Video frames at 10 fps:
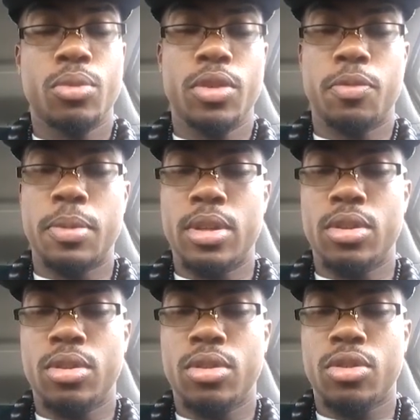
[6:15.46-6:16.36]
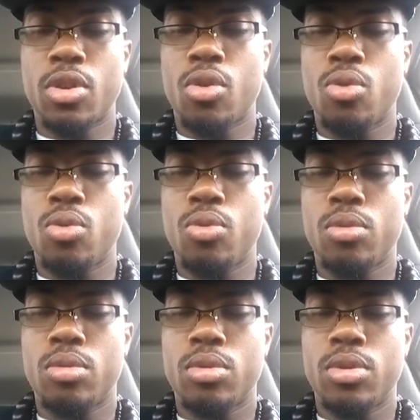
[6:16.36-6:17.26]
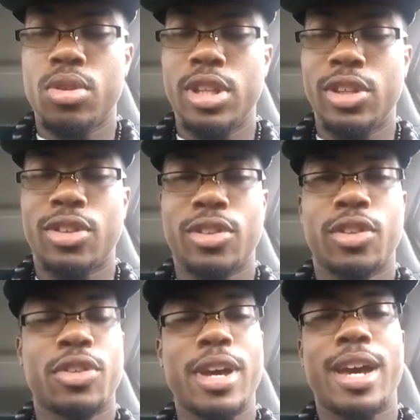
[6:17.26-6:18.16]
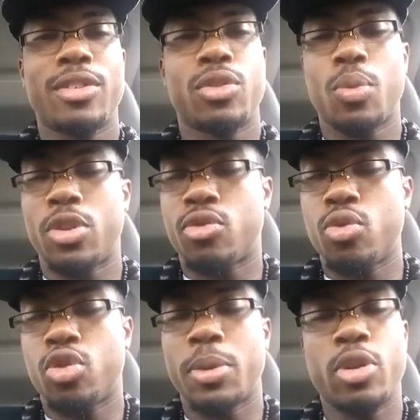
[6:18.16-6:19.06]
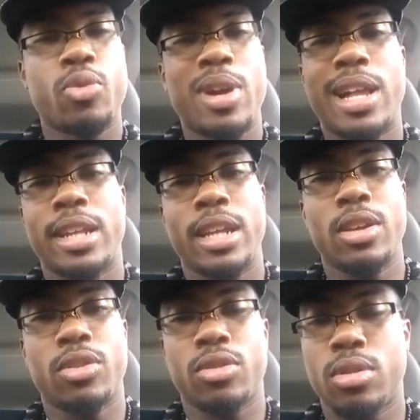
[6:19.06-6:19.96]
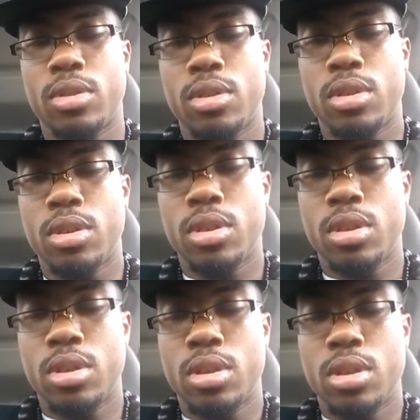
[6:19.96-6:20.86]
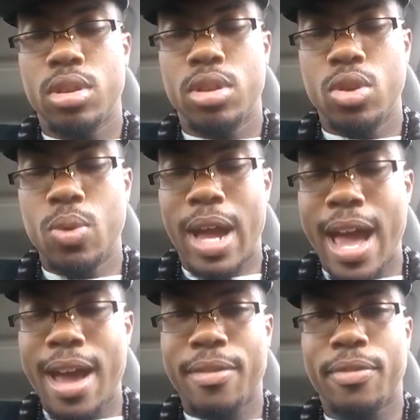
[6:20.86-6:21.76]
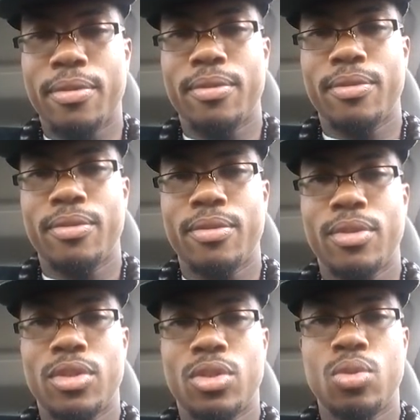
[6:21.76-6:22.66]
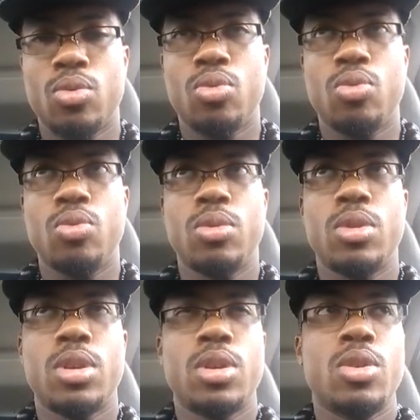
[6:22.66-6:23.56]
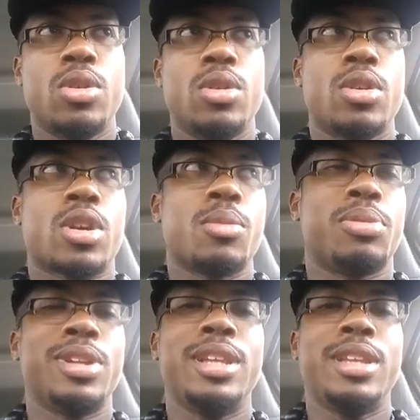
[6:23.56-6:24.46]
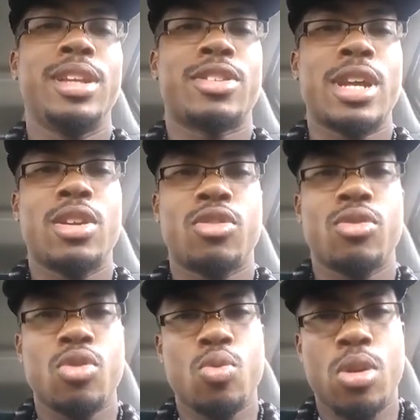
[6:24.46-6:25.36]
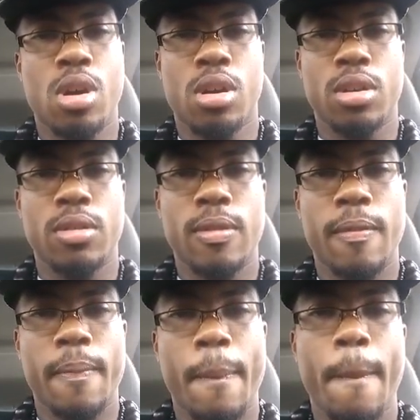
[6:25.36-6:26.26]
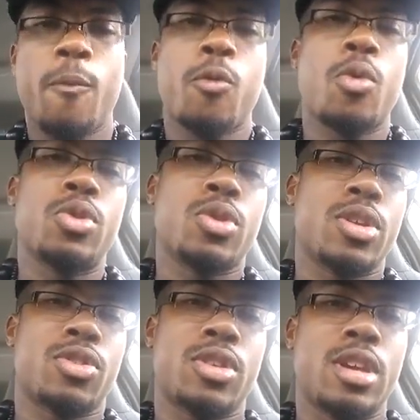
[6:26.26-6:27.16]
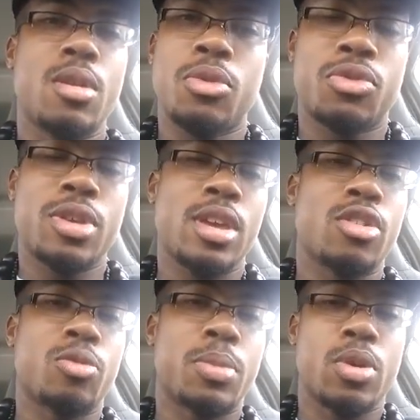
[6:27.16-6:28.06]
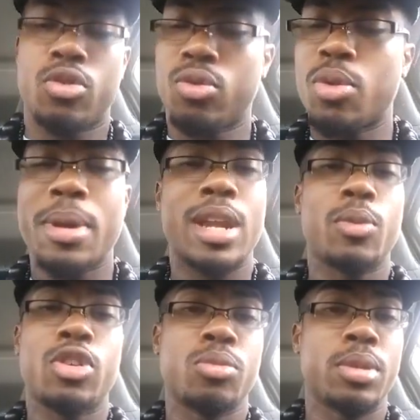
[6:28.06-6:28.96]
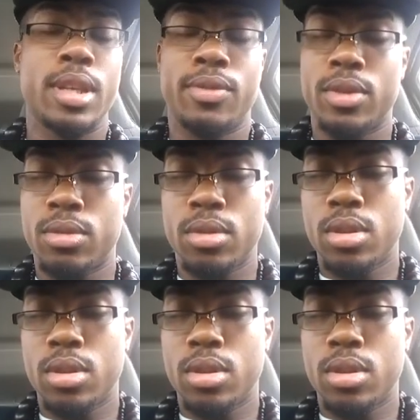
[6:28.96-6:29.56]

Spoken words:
We've been so desensitized to what true spirituality is. You have to completely change who you are before you can sit here and say you're spiritual, no matter what you believe in.